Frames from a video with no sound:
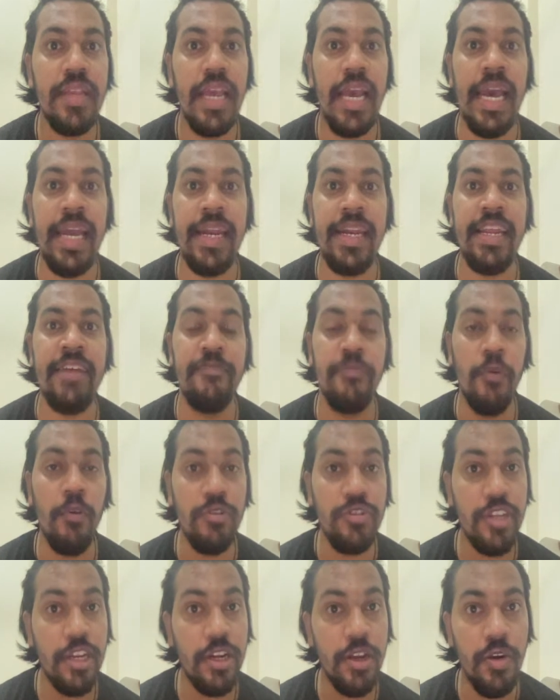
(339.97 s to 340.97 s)
and if
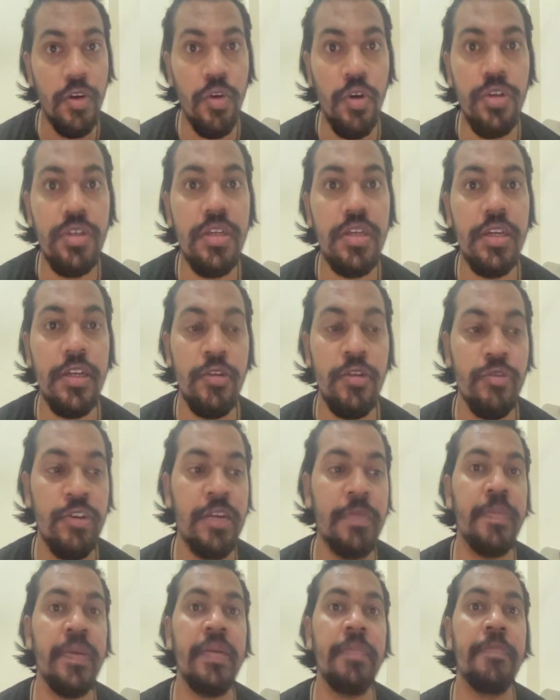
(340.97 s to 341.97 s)
ports are closed,
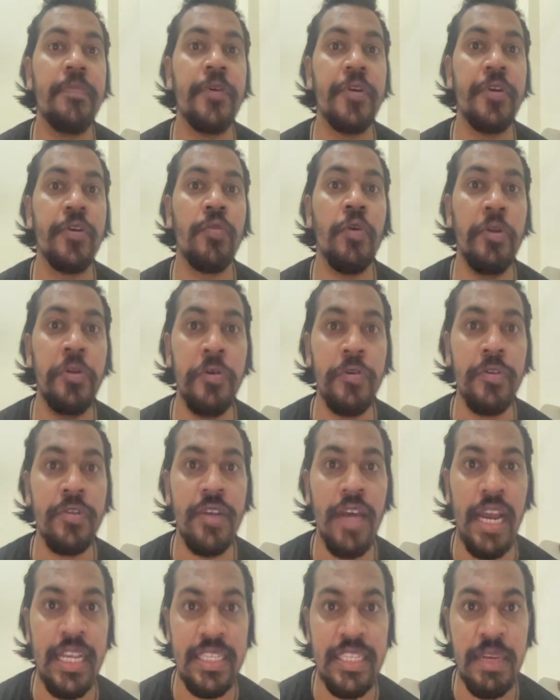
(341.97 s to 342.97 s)
UDP protocol used
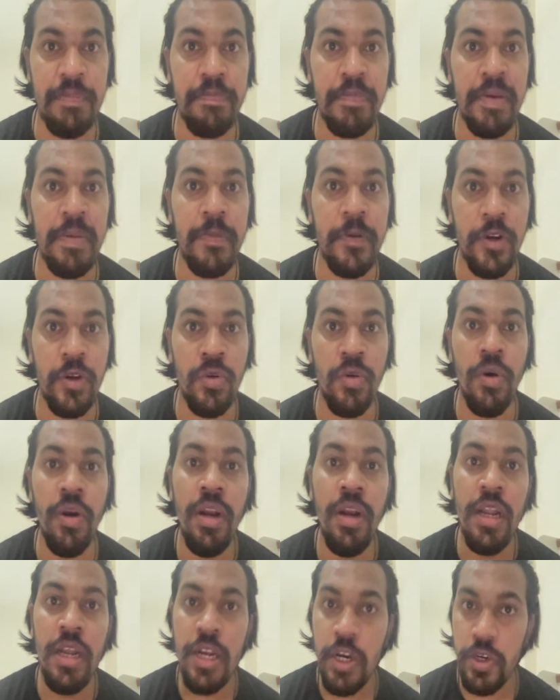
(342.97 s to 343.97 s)
ICMP protocol
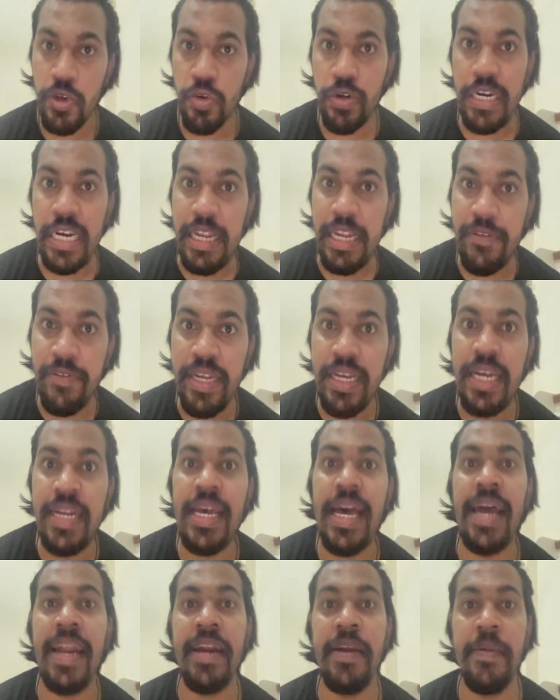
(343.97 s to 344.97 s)
to deliver
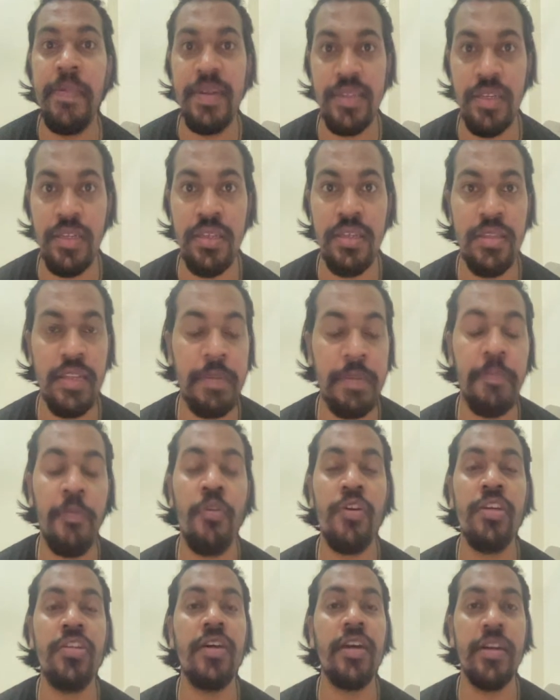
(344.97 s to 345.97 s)
an error message that
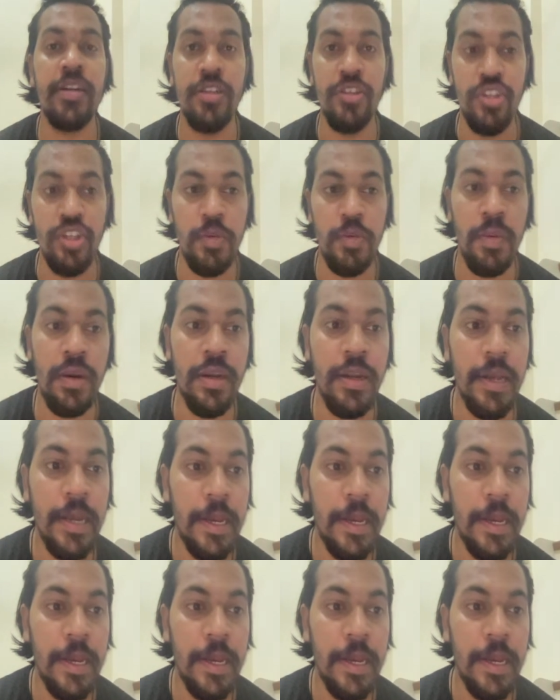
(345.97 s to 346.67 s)
port is unreachable.